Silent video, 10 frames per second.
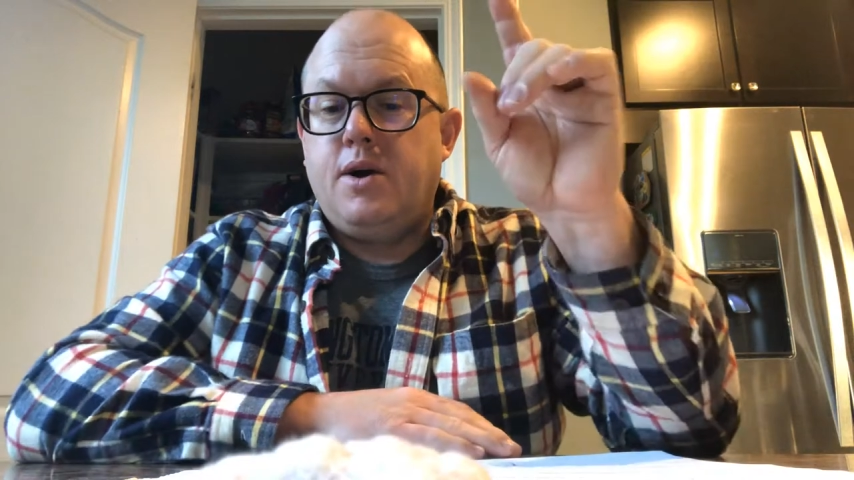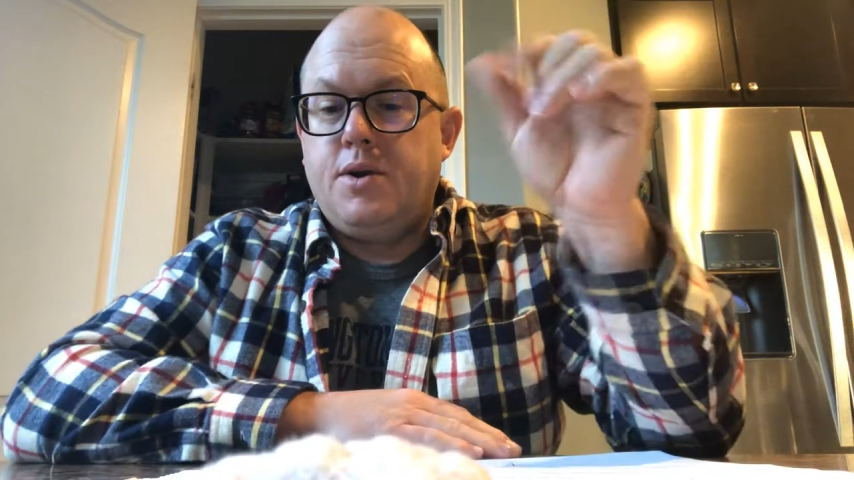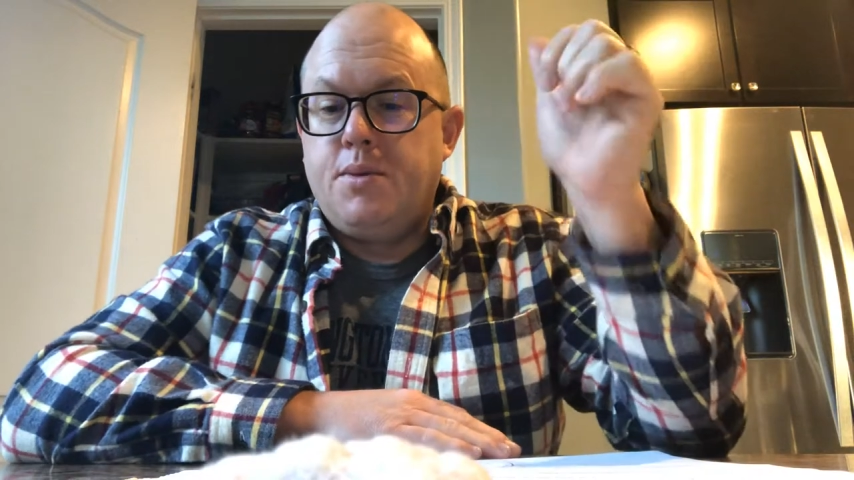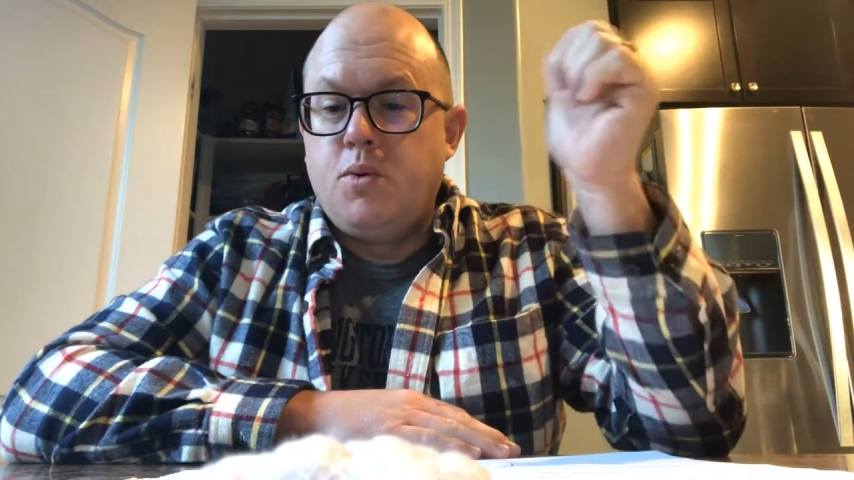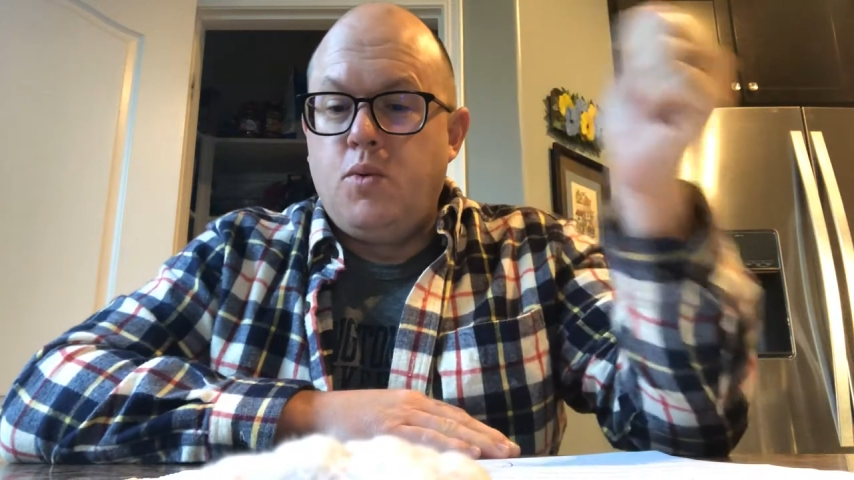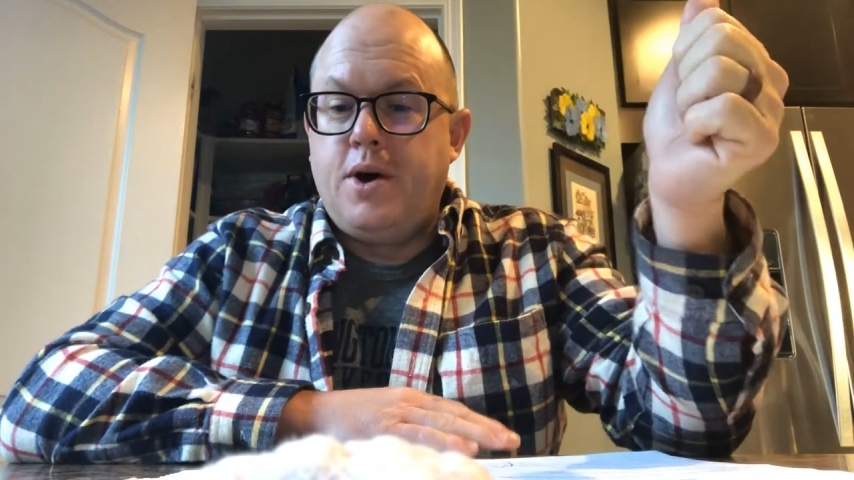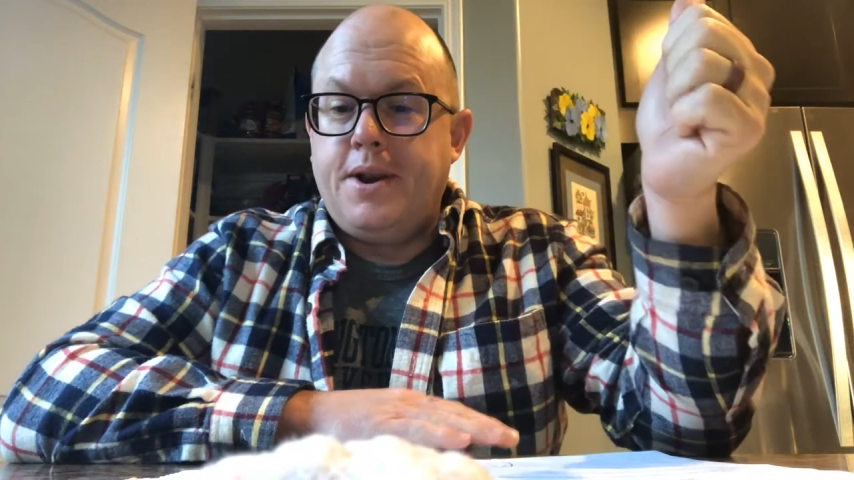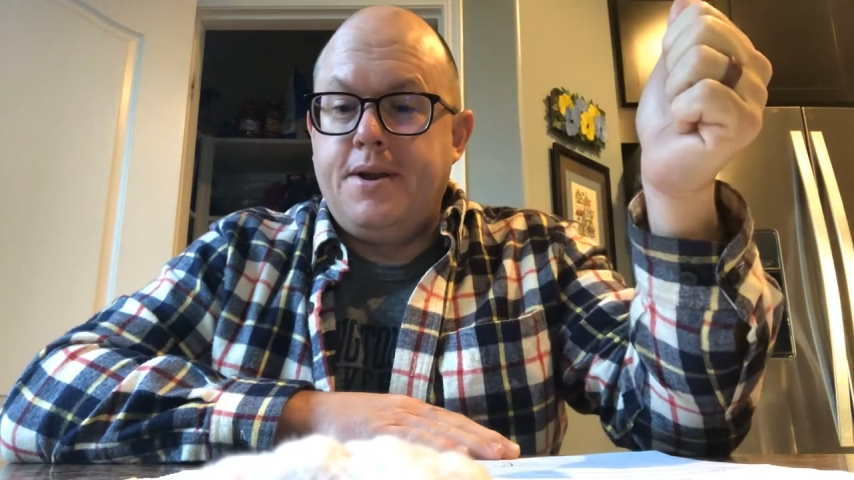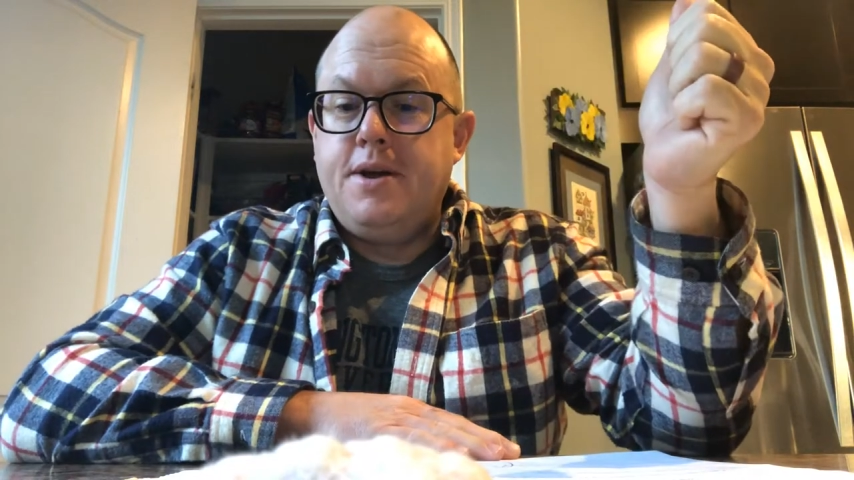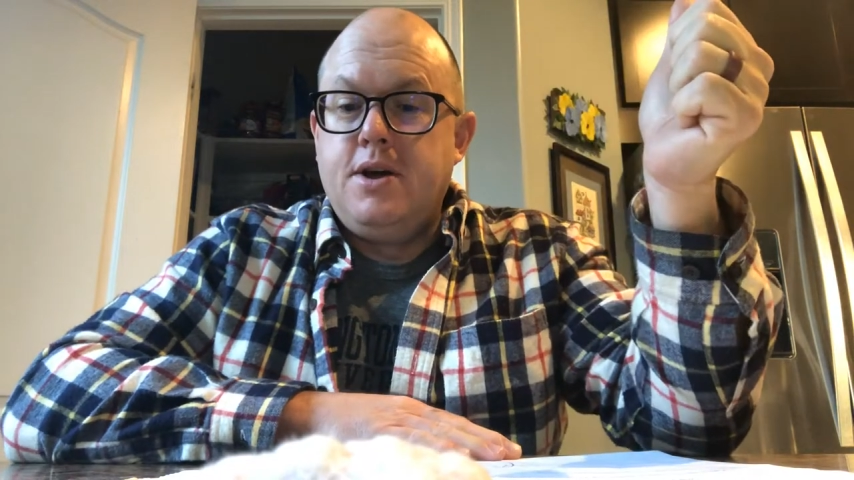Number
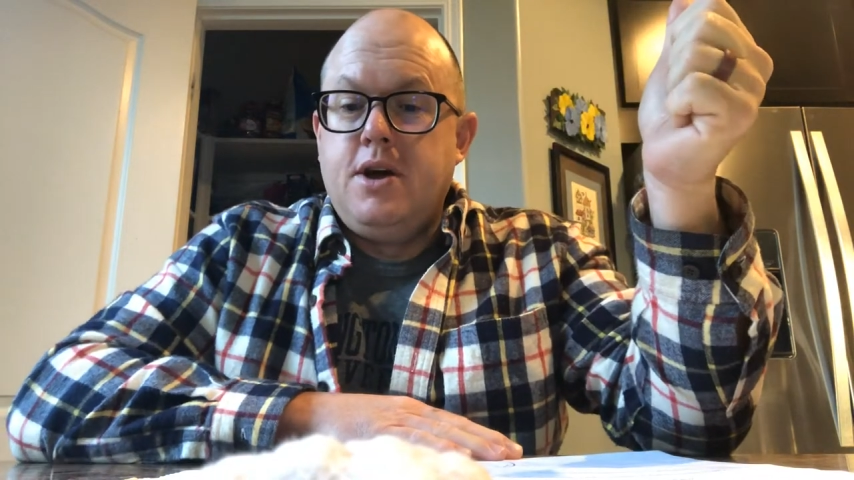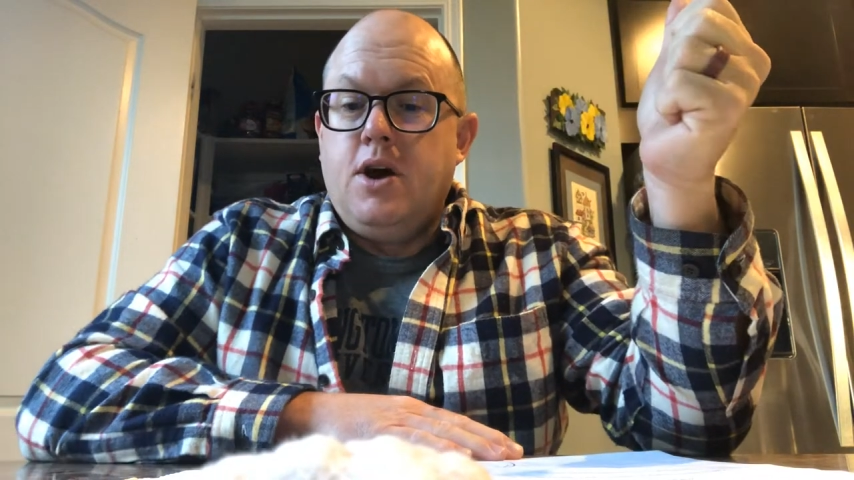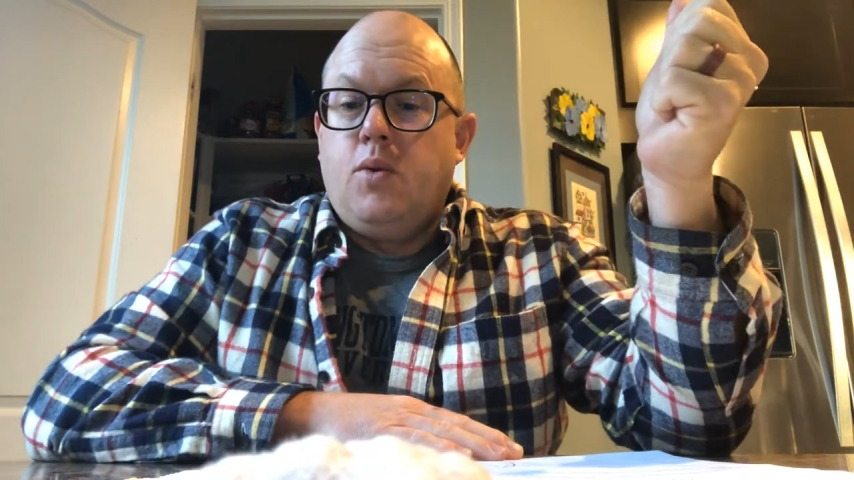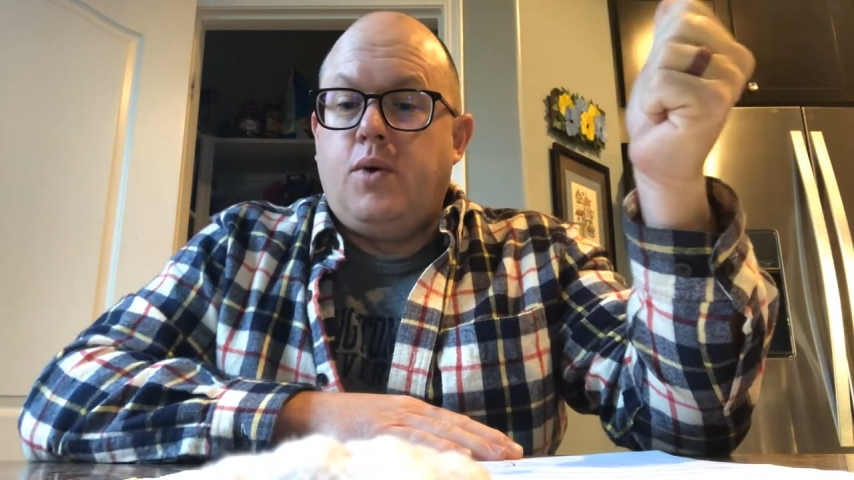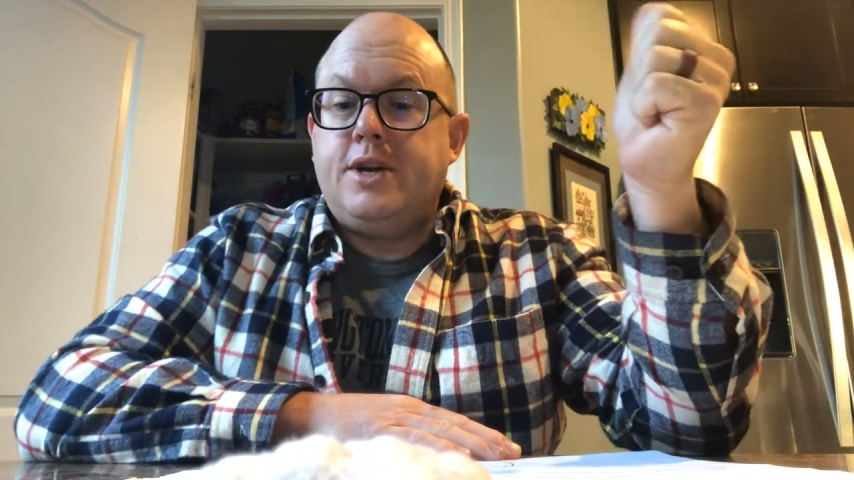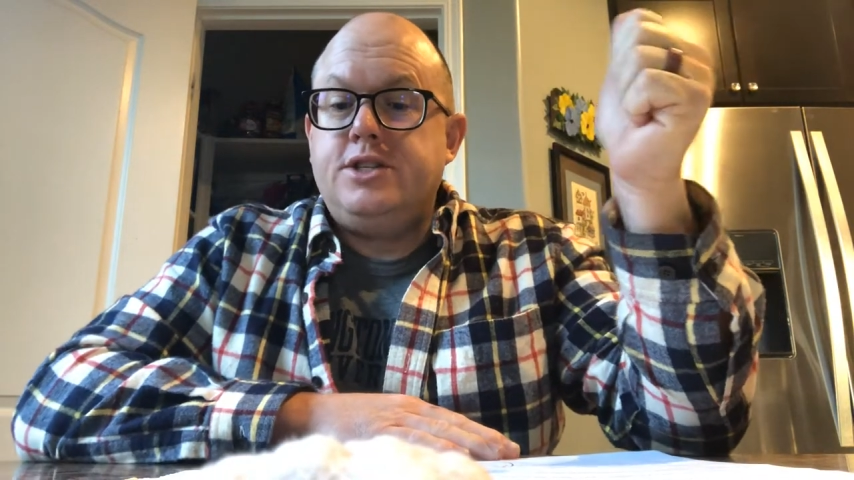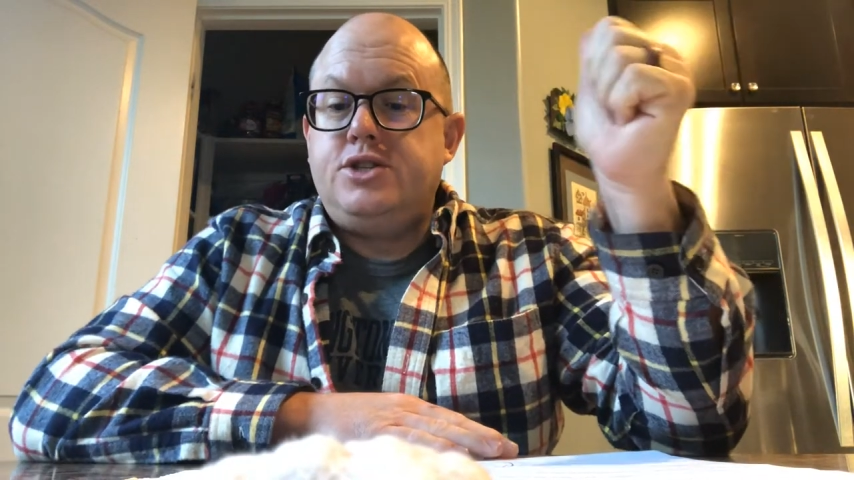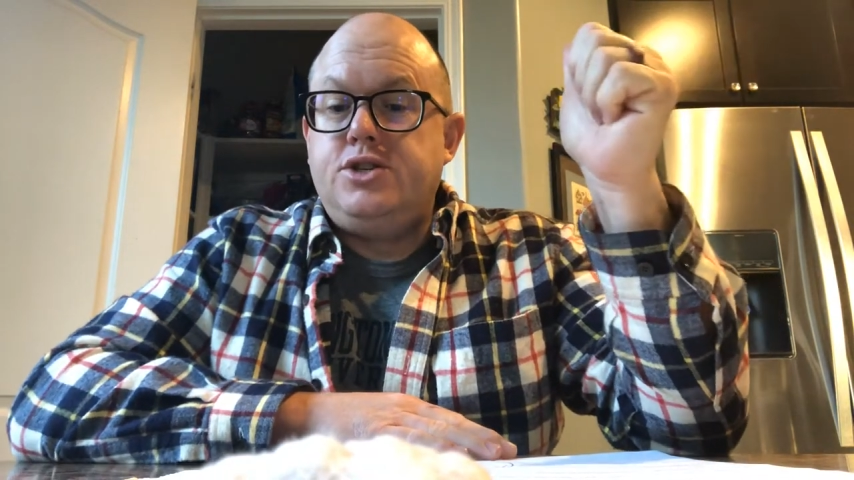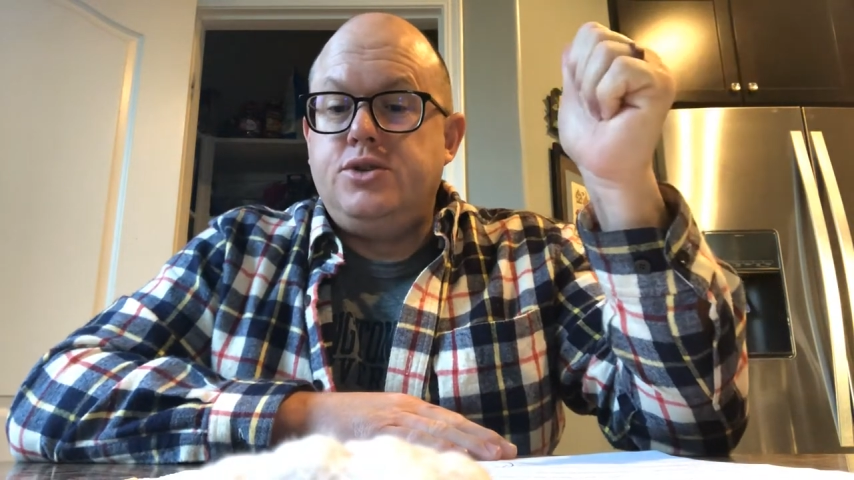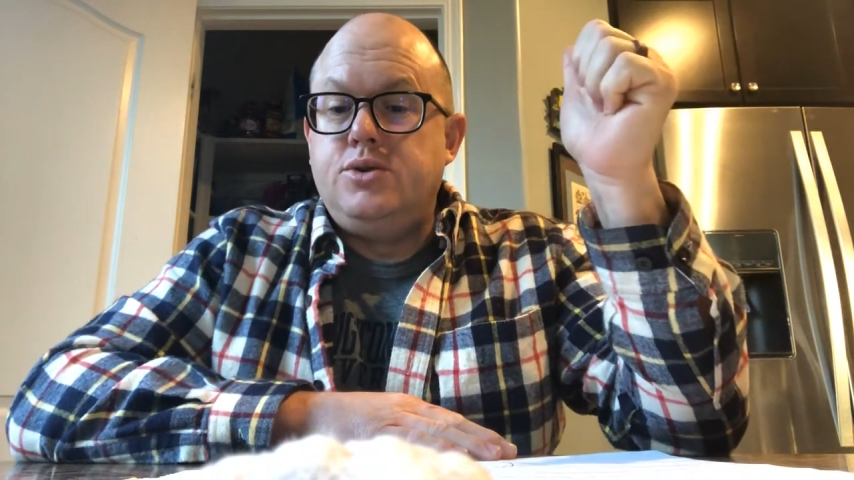one, wanted
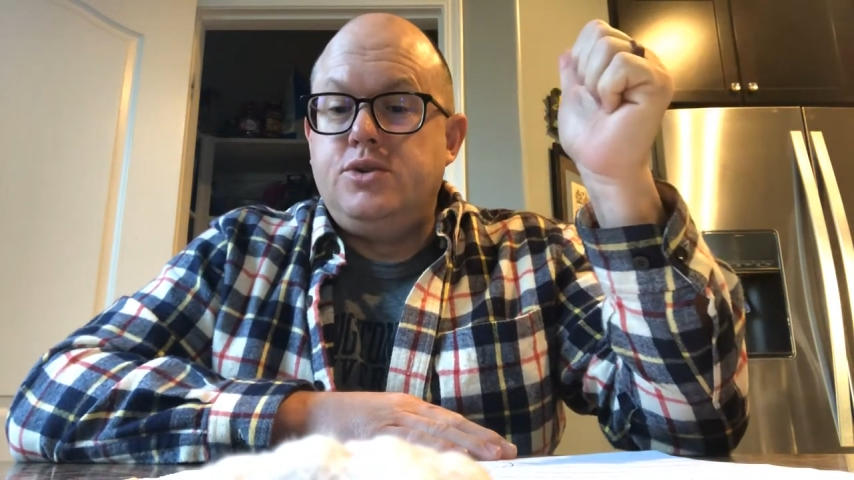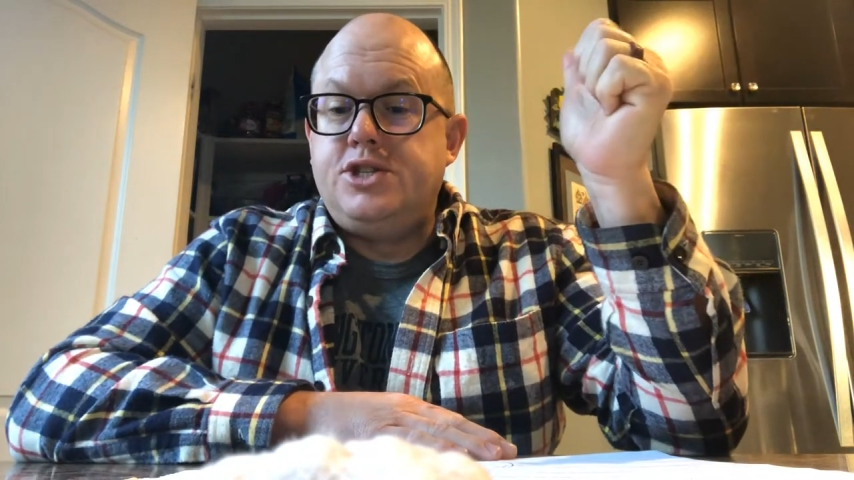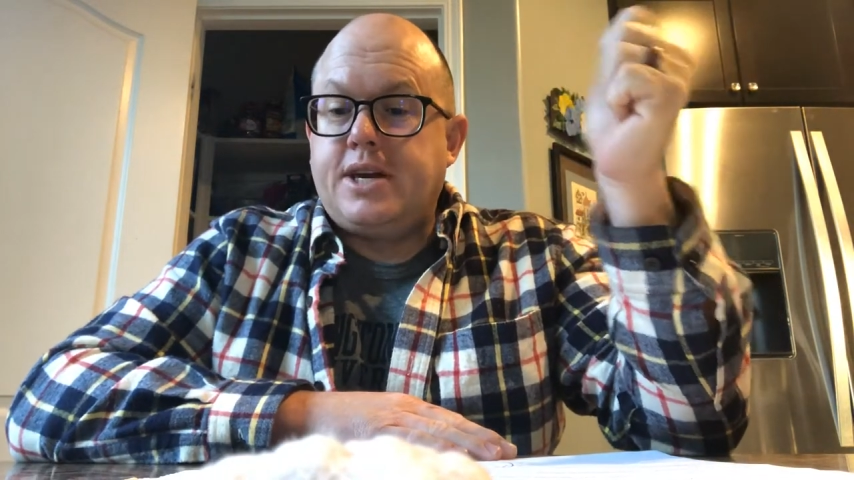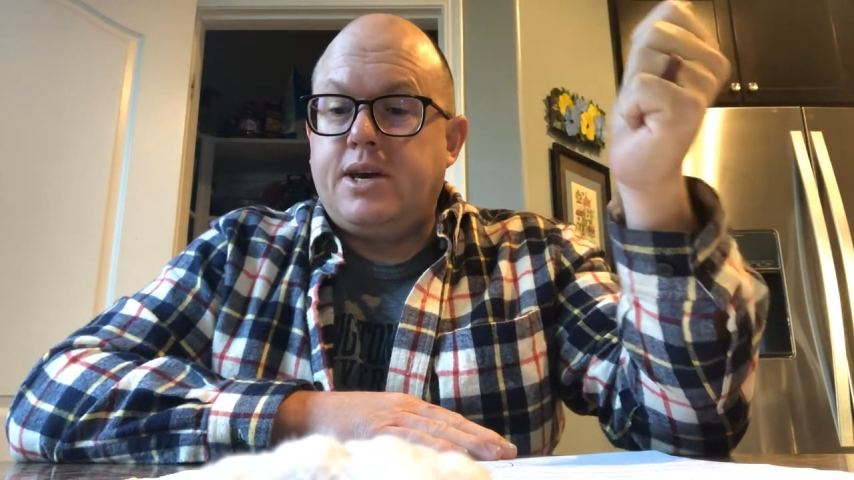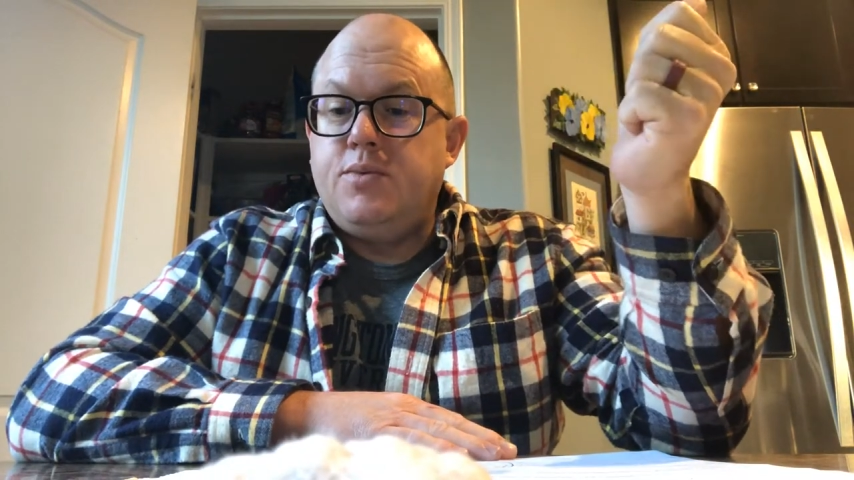to check in